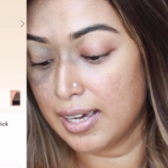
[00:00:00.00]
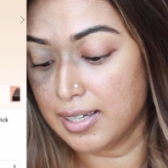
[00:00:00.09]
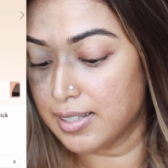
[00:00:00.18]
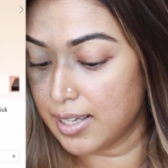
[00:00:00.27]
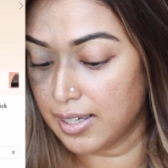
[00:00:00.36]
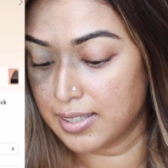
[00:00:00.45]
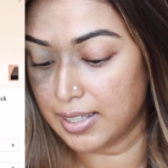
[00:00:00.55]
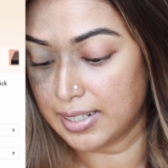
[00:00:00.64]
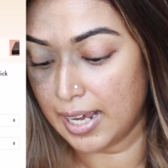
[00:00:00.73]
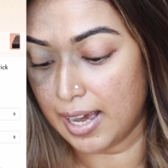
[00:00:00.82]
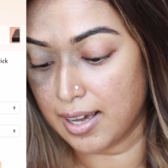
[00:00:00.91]
It says
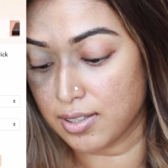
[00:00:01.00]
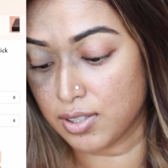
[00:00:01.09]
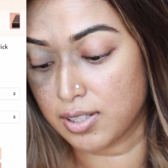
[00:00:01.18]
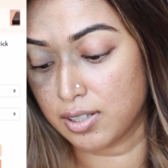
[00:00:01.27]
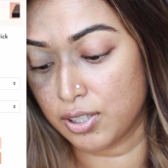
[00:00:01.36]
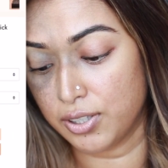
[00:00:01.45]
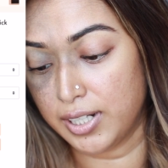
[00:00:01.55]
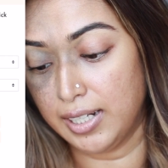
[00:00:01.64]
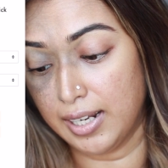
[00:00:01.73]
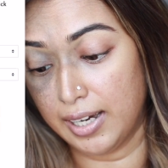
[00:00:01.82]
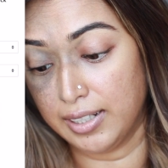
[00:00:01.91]
it has
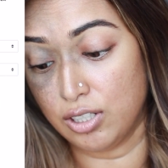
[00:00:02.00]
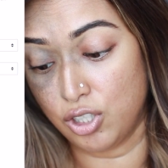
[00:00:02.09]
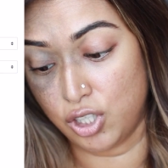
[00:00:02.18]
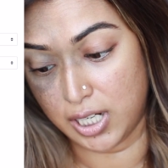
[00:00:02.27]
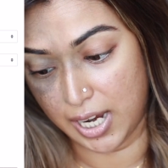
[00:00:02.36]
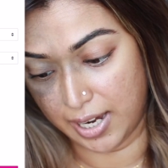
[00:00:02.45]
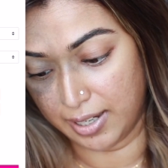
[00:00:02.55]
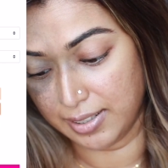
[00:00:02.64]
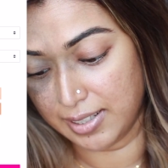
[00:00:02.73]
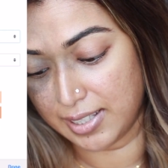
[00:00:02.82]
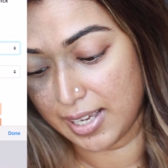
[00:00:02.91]
39
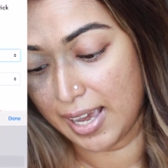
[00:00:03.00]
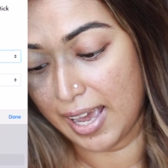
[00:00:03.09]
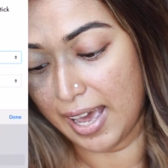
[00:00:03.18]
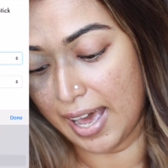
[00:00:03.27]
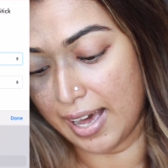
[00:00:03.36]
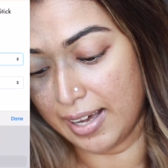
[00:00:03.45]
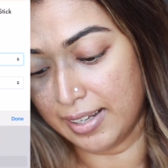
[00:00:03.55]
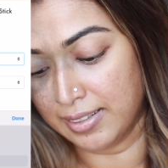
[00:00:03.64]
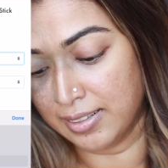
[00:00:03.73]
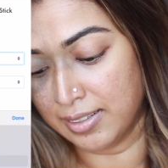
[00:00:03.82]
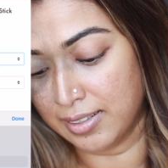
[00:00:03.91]
shades,
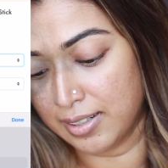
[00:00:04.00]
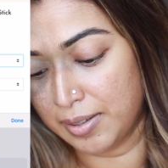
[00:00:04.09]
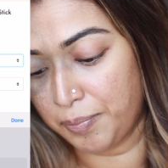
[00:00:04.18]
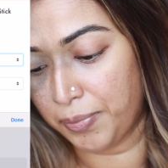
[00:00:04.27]
and